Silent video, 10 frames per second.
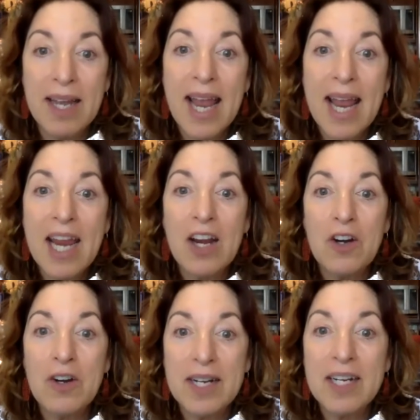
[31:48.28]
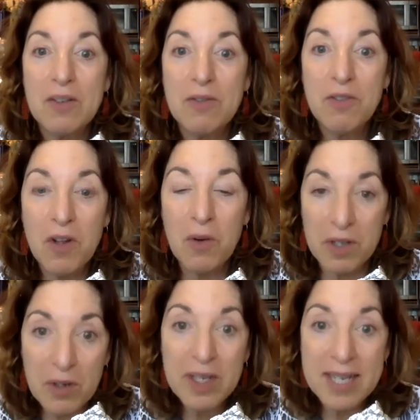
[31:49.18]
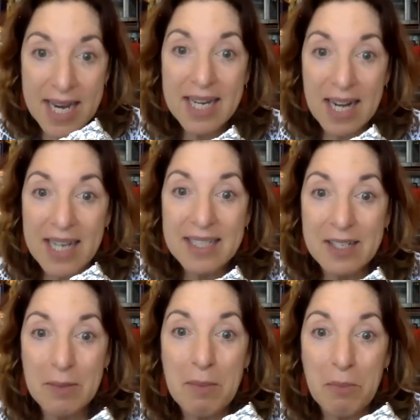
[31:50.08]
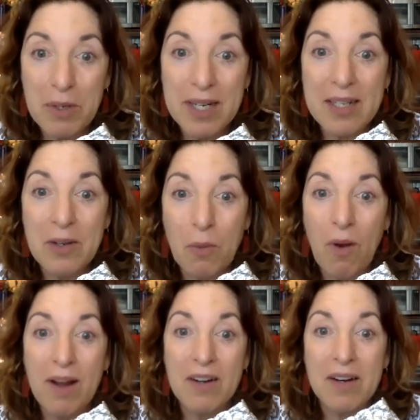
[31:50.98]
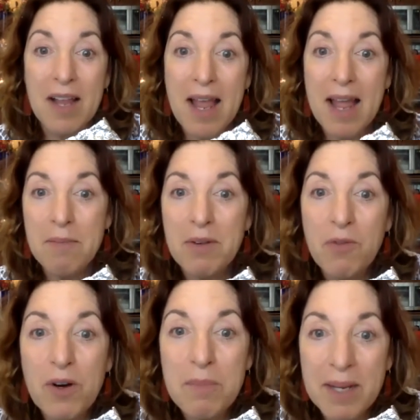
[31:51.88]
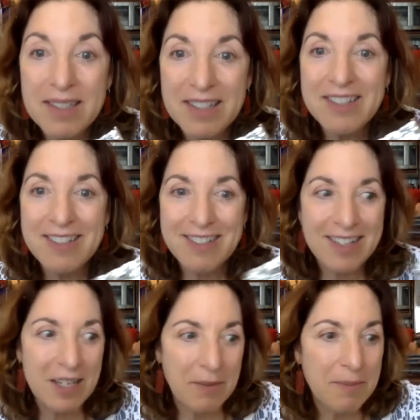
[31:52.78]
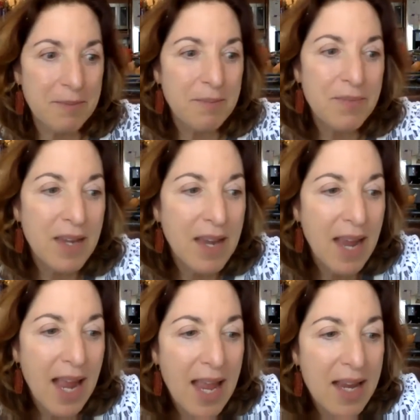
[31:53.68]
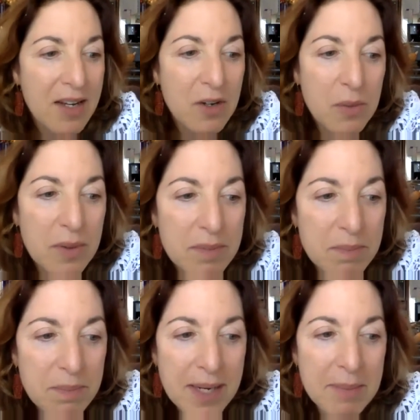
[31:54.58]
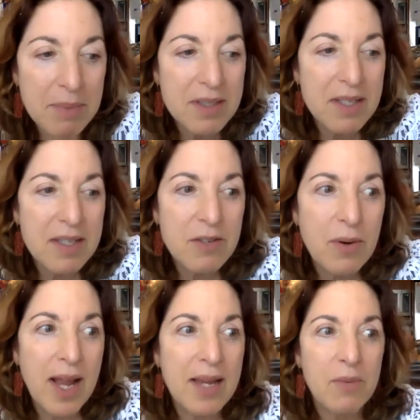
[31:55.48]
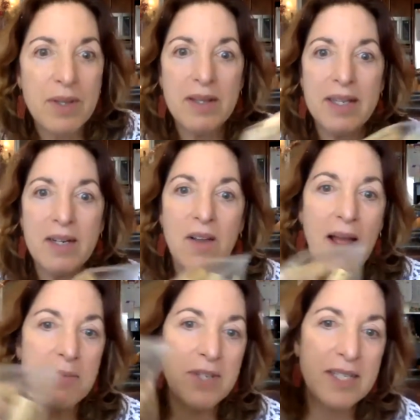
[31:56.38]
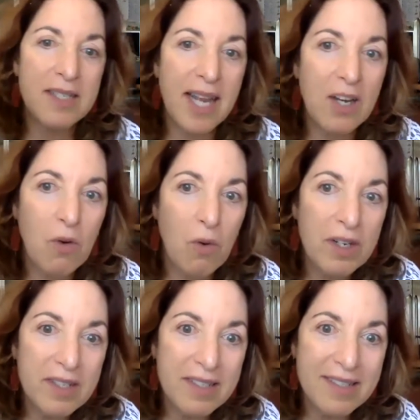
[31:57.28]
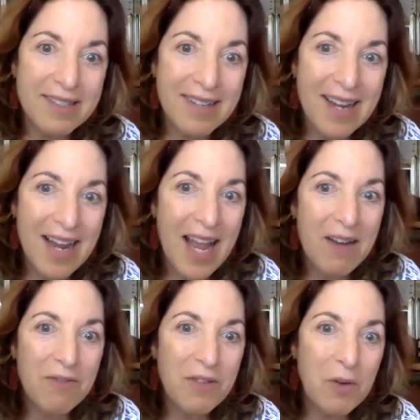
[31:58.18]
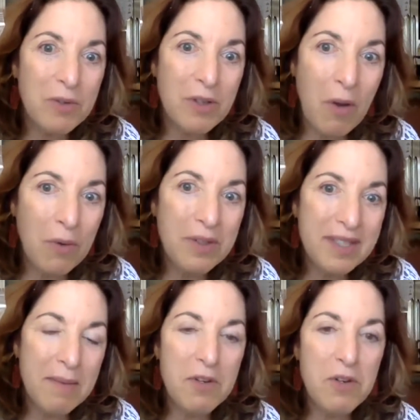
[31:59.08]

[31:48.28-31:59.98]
air, and it'll float. You can take an ice cube and put it in the water, and before it melts, you'll see. And you will be able to try it with little objects like corks and float those, and